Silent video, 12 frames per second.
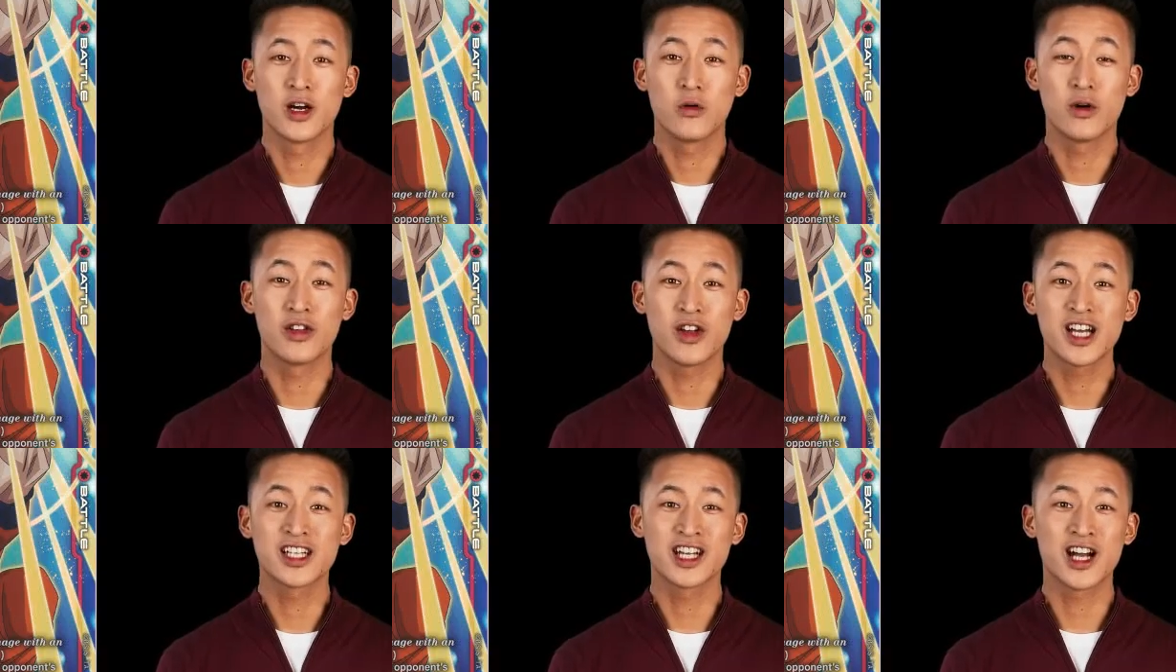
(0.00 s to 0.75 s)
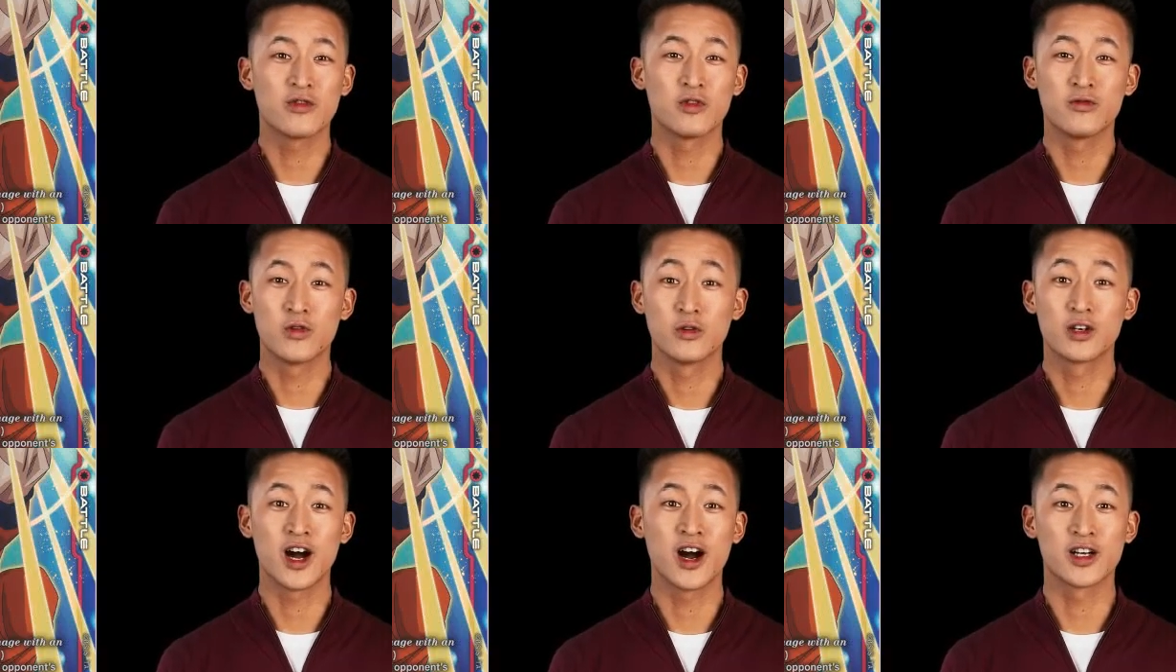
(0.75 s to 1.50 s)
With these level 4
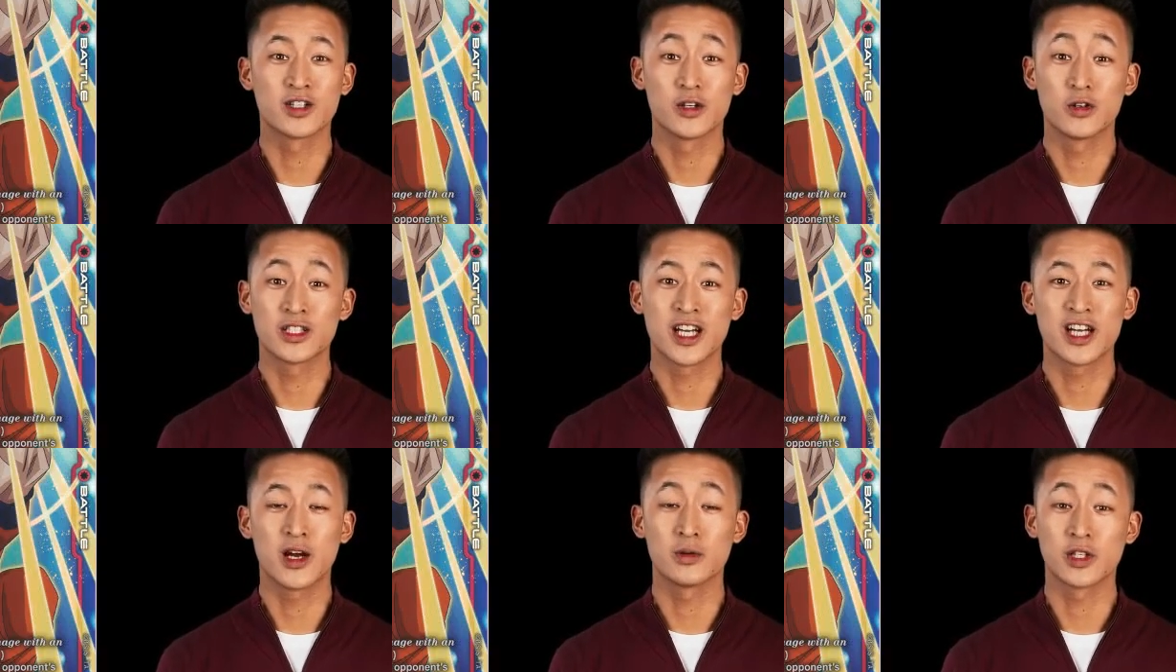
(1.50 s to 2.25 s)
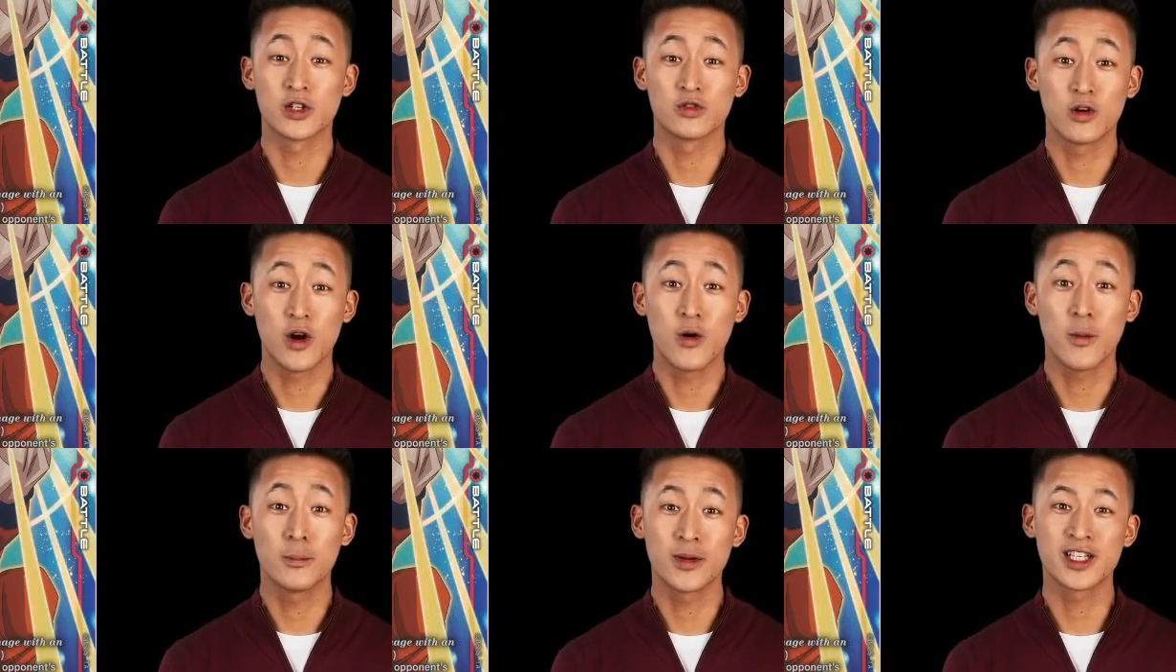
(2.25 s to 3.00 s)
cards, you're setting up a strong
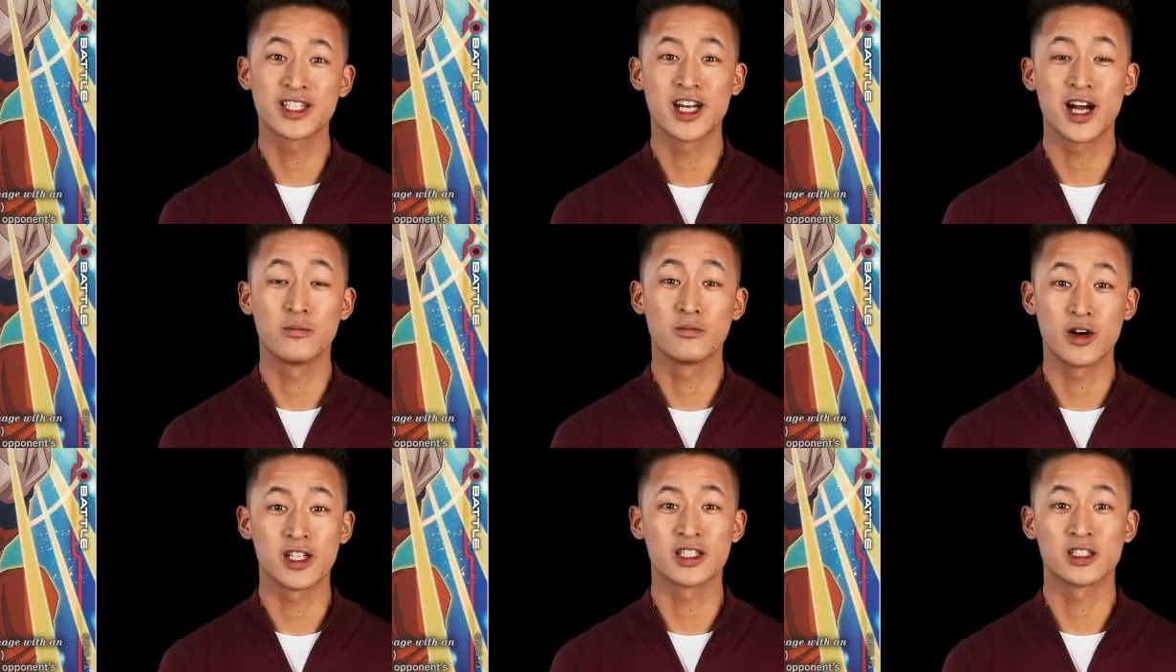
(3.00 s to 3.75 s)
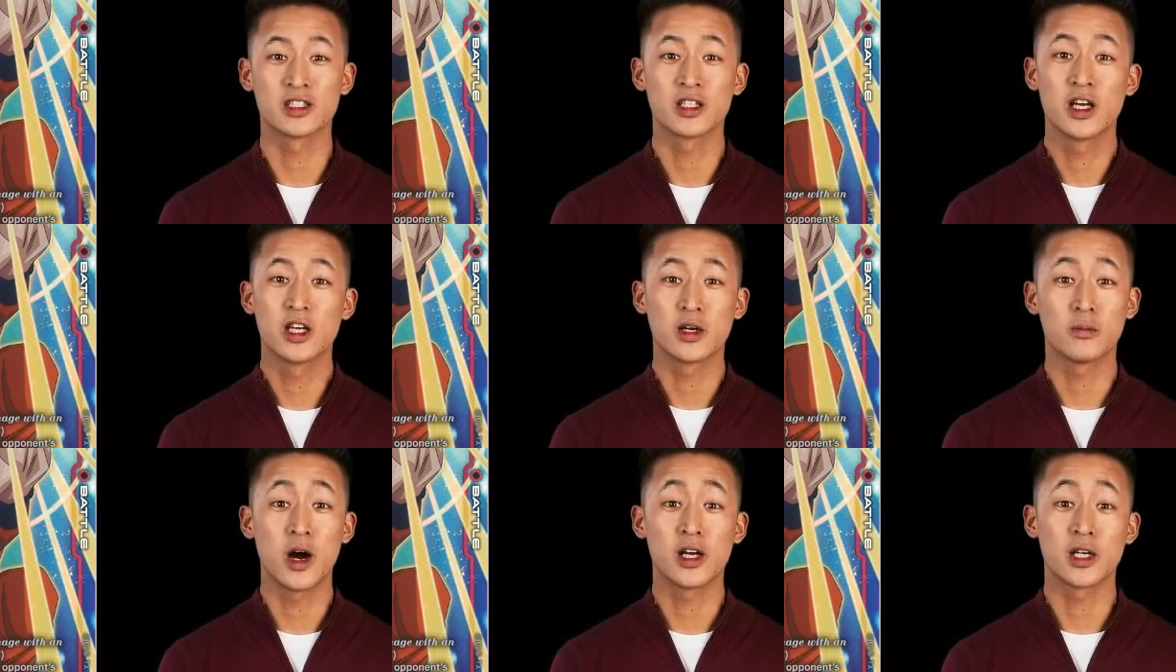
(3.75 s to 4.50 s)
mid-game presence,
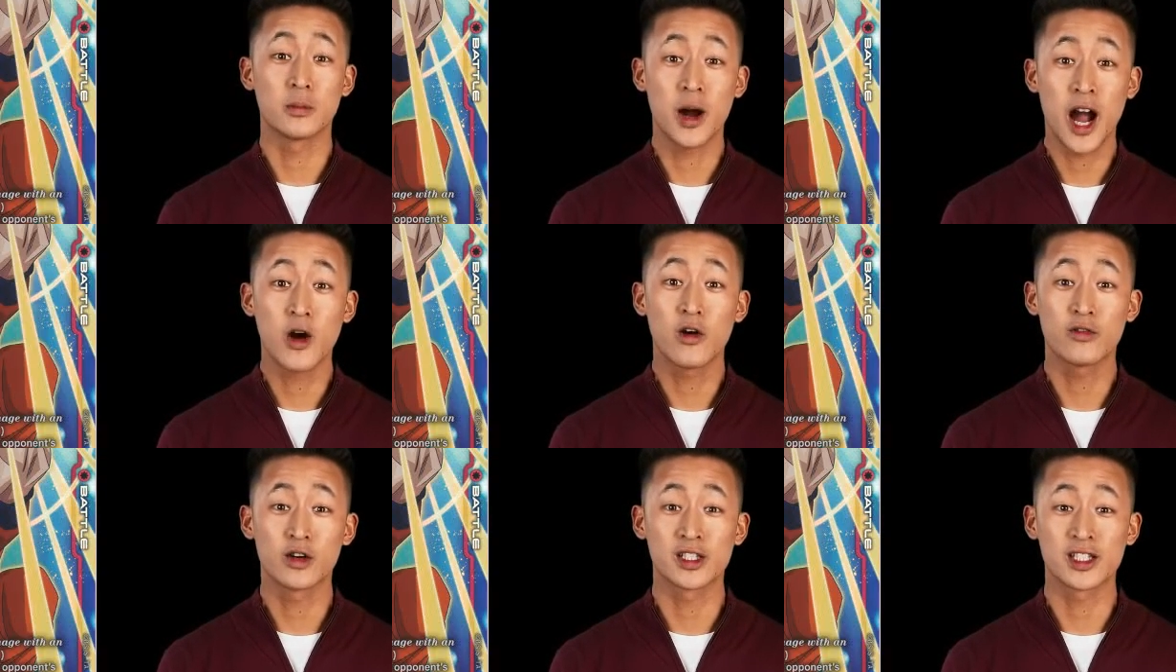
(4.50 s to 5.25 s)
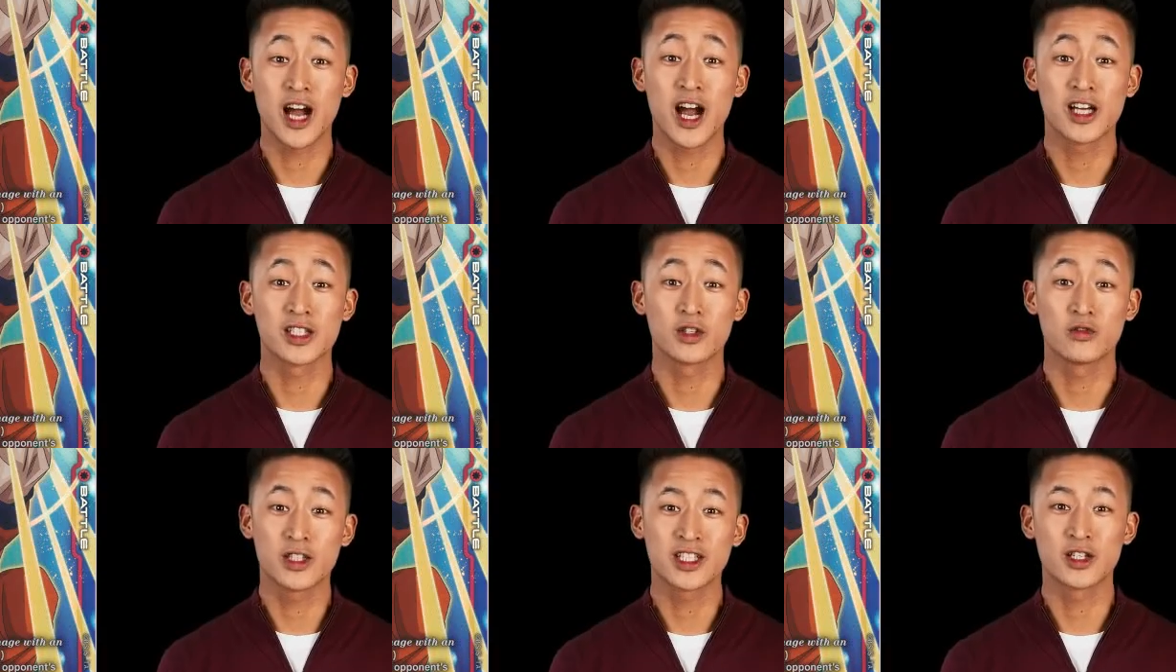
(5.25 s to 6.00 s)
combining powerful attacks,
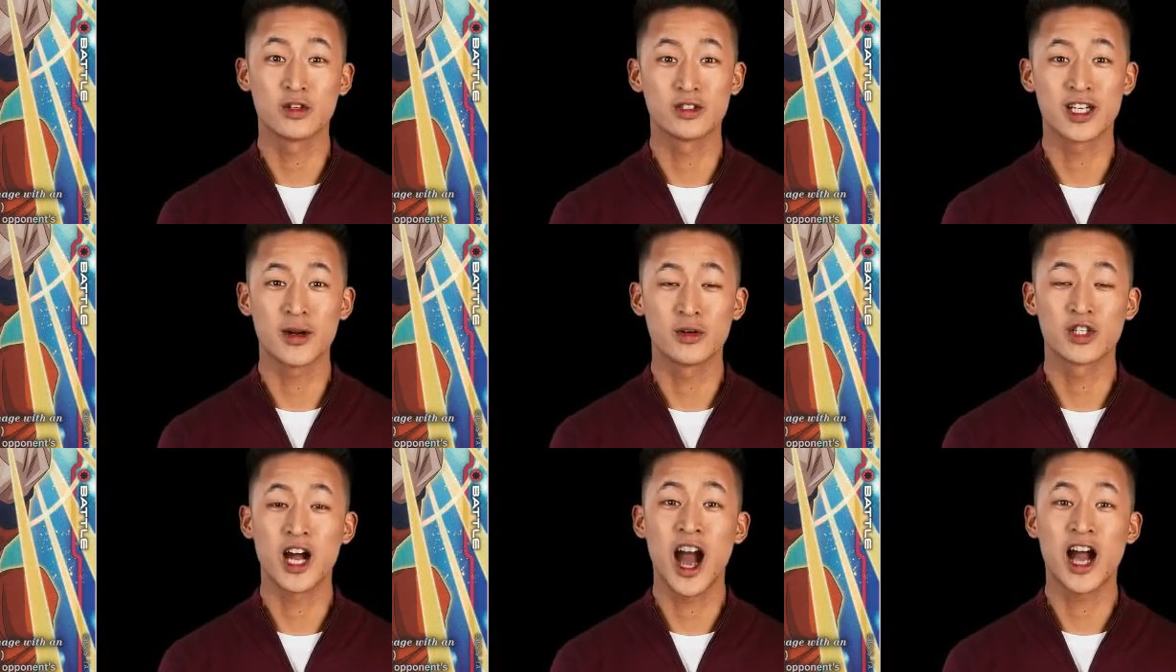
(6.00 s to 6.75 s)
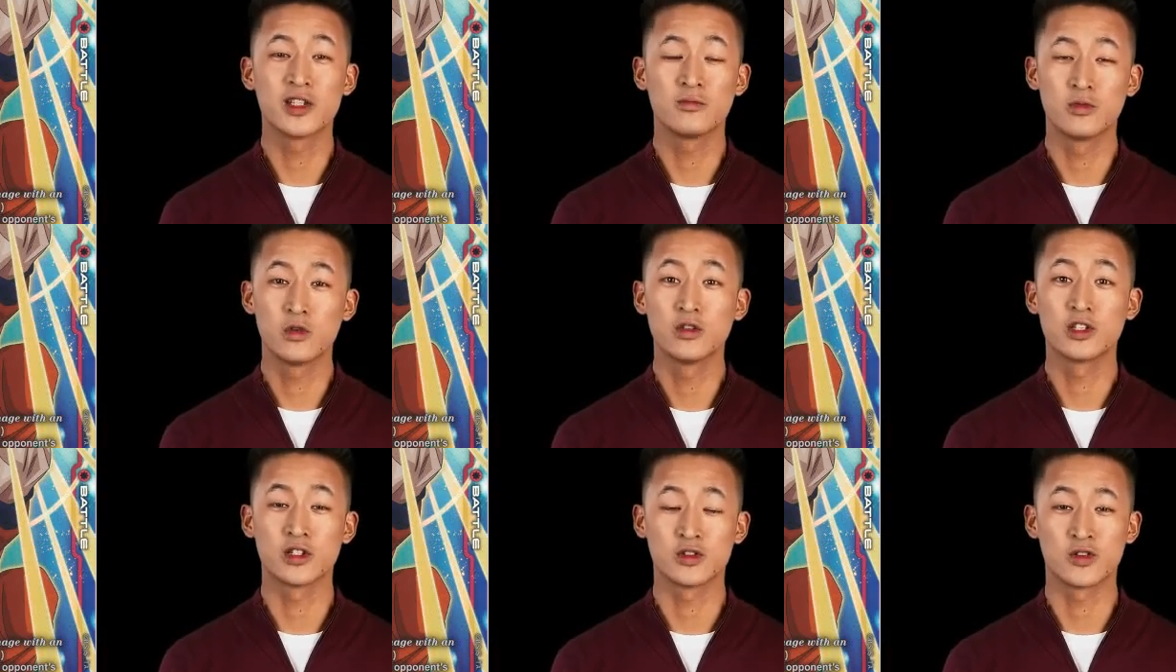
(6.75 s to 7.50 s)
critical damage, and board
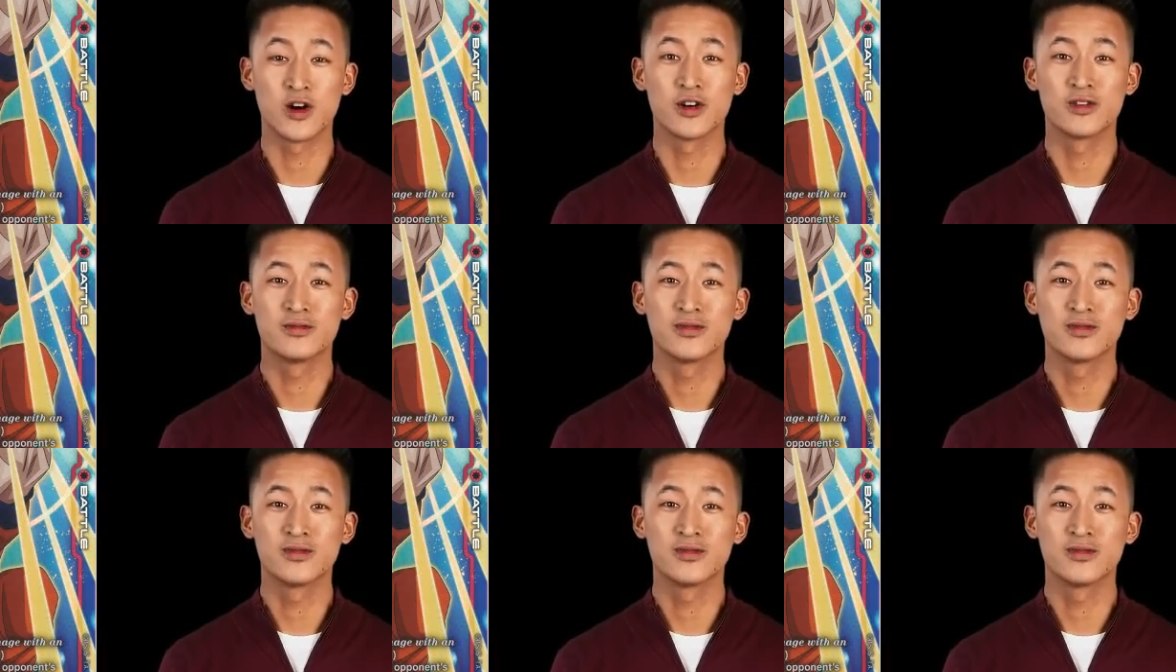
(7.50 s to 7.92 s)
control.